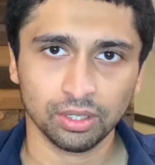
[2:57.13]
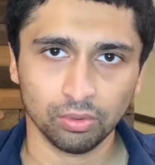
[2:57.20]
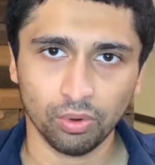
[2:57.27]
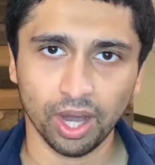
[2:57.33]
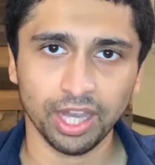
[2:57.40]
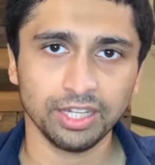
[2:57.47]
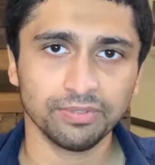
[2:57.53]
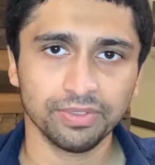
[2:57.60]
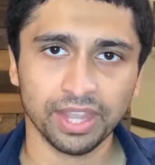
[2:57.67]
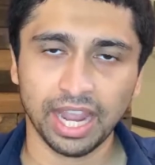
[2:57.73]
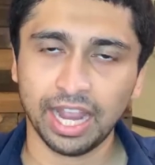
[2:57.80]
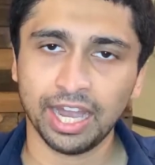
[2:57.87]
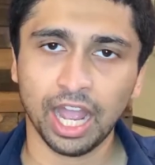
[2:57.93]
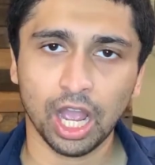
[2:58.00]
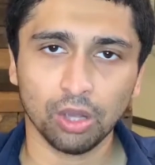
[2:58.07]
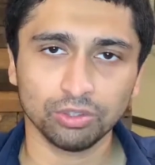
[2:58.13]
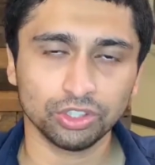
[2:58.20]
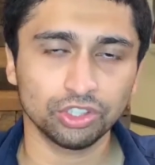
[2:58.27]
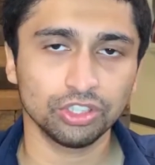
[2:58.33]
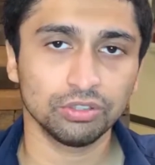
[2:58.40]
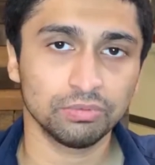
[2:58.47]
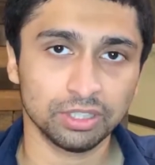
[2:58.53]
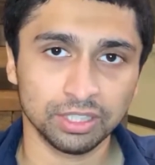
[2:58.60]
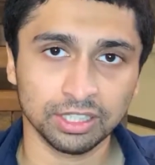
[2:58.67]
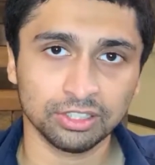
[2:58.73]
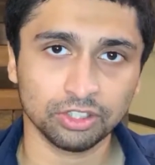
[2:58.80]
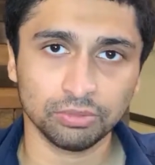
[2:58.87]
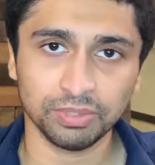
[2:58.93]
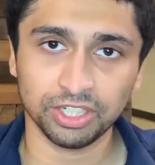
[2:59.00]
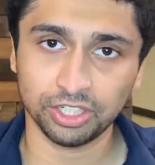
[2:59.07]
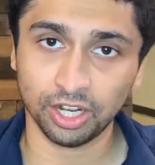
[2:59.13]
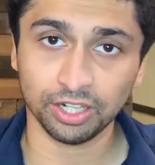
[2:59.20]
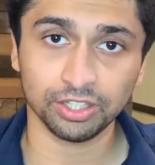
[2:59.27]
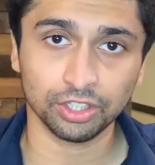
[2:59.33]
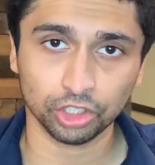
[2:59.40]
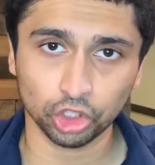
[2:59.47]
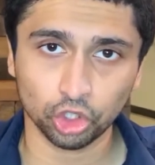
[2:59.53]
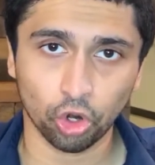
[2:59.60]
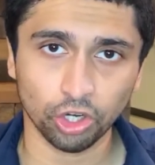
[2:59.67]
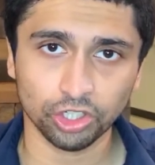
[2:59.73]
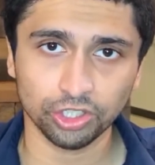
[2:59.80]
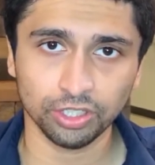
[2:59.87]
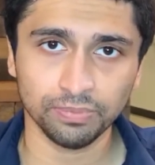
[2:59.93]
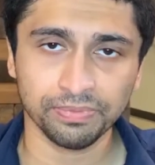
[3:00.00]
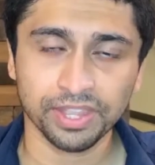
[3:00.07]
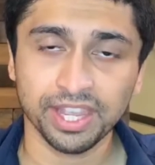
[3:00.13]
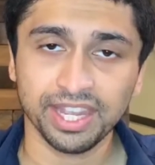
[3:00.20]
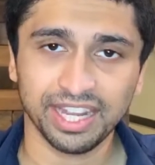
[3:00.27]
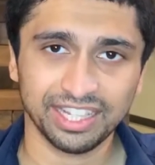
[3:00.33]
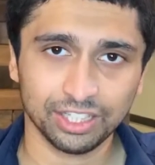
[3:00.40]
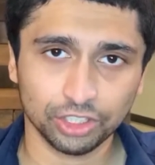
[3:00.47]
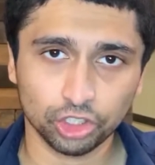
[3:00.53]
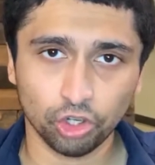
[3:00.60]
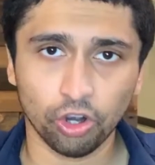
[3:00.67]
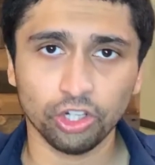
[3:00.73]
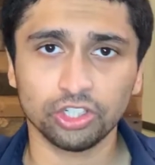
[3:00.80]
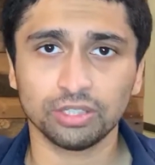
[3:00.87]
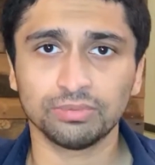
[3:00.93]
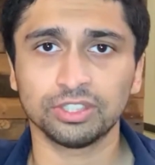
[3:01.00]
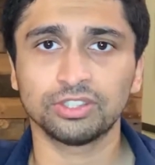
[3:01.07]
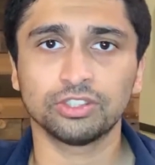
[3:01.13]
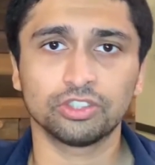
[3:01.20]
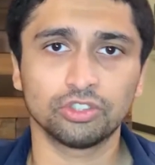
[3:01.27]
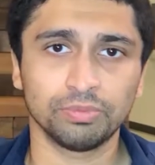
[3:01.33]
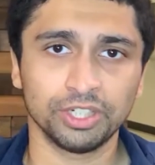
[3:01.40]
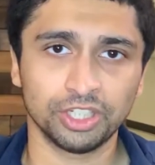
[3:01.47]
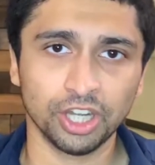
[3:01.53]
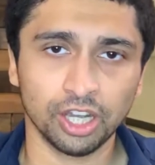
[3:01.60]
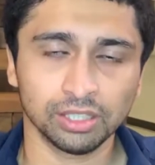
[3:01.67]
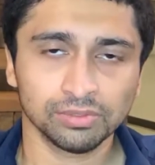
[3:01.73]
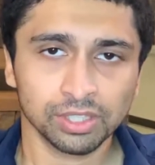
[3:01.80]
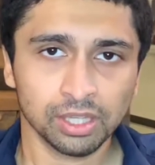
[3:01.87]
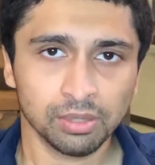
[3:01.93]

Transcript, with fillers: Right? And how is this to be done in the short term? In the short term, this is to be done